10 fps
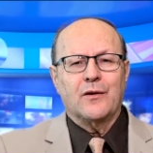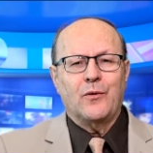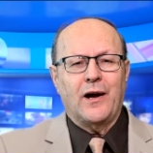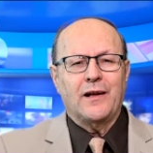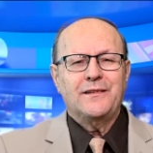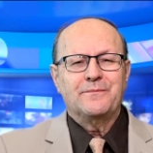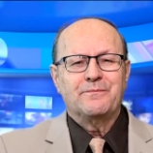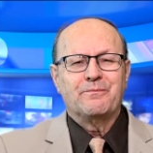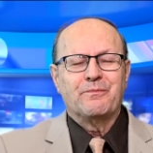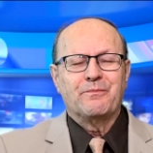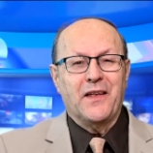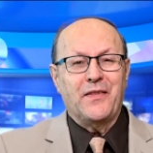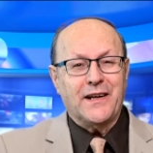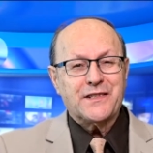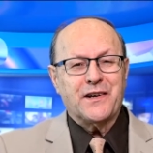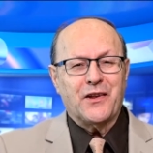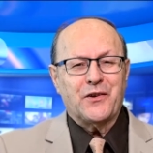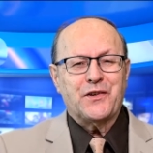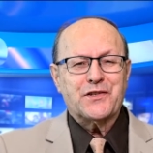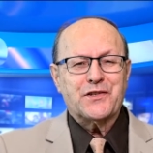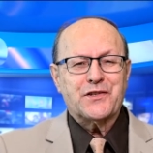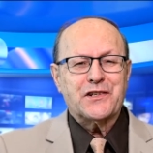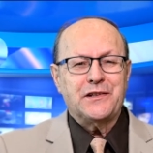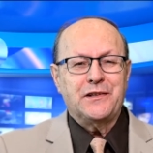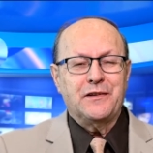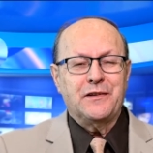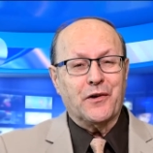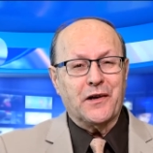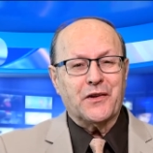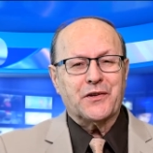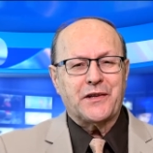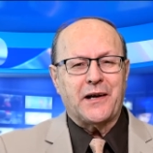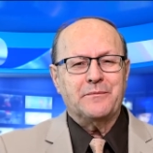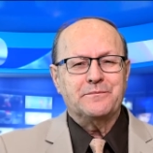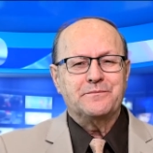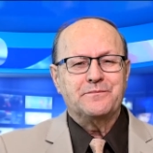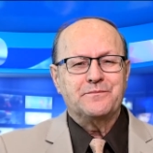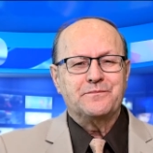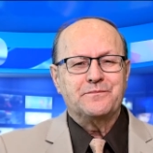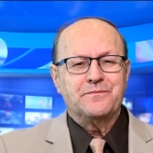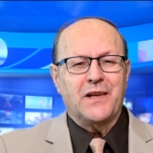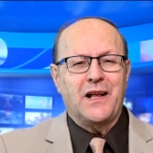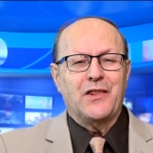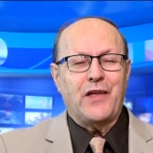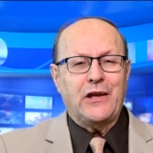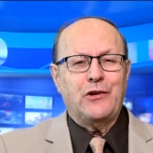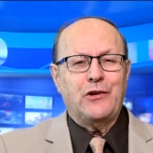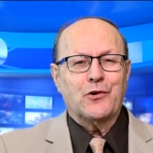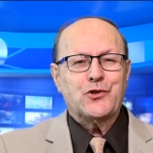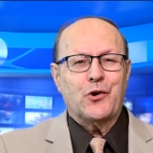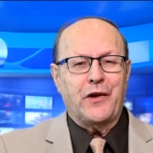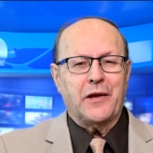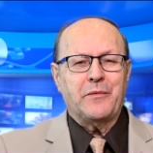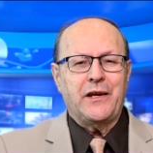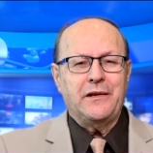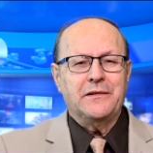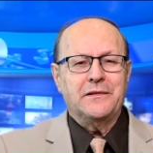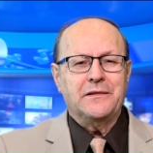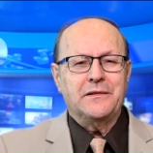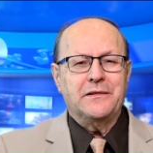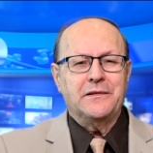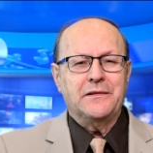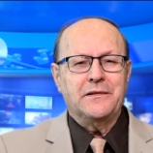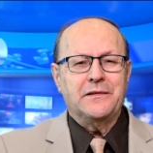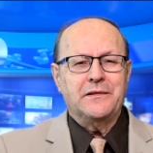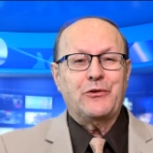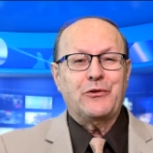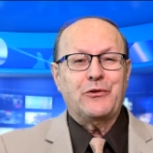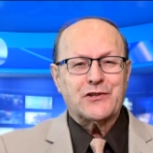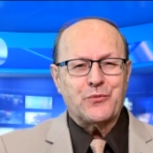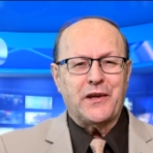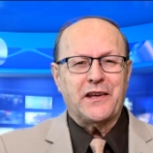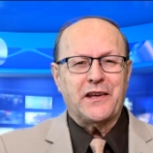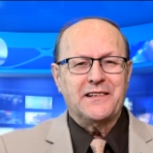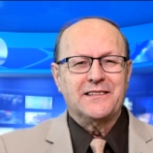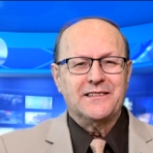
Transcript: Well, that's another discussion for another time. Thank you for joining me. See you next week.